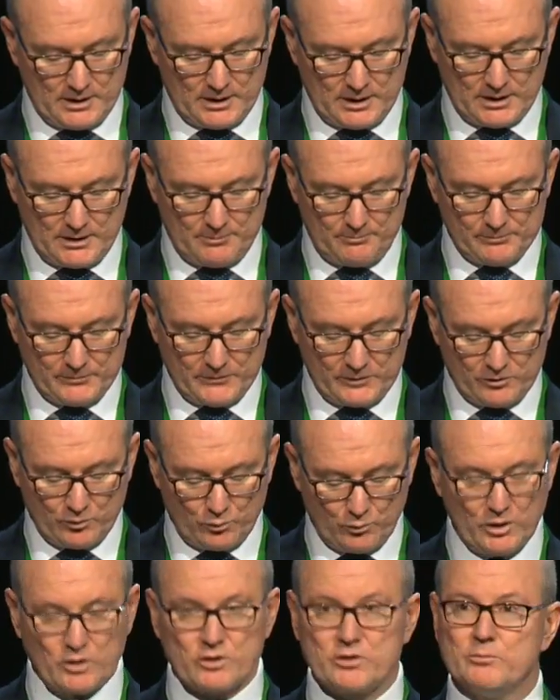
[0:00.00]

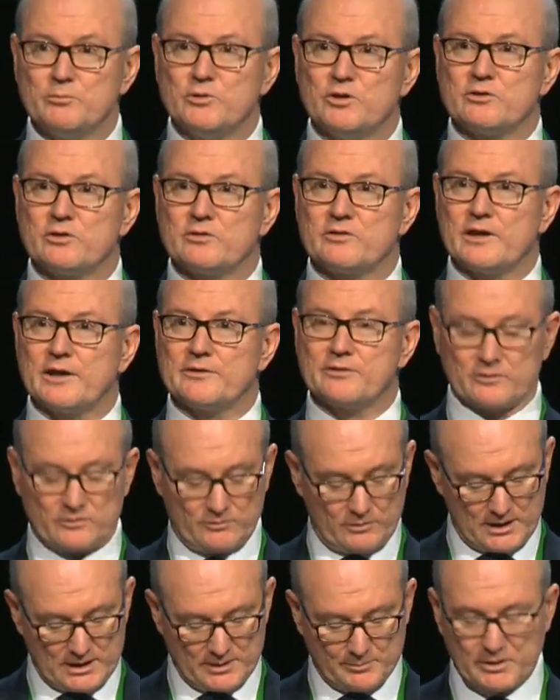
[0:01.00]
to welcome you to South
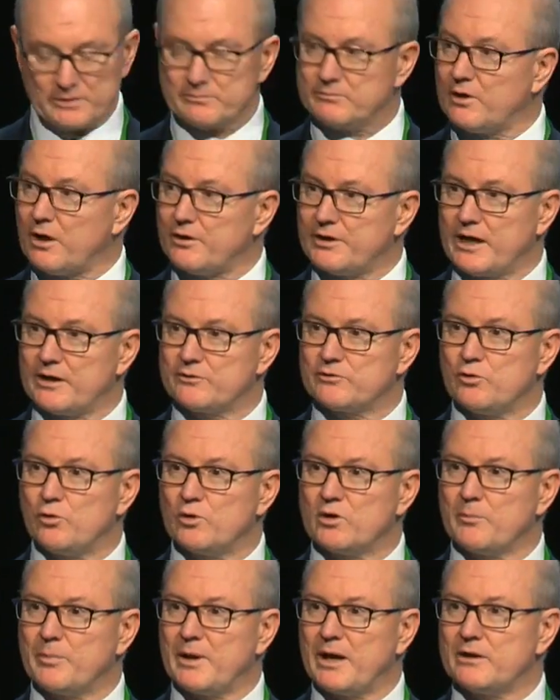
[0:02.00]
Australia, but no doubt
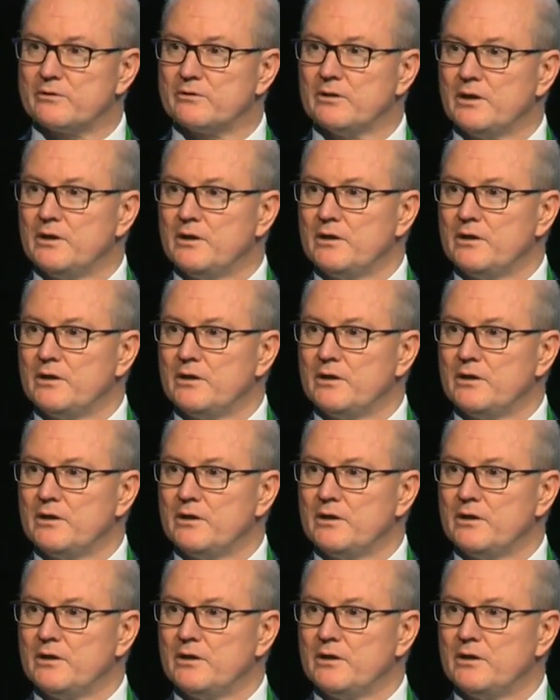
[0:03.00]
talk about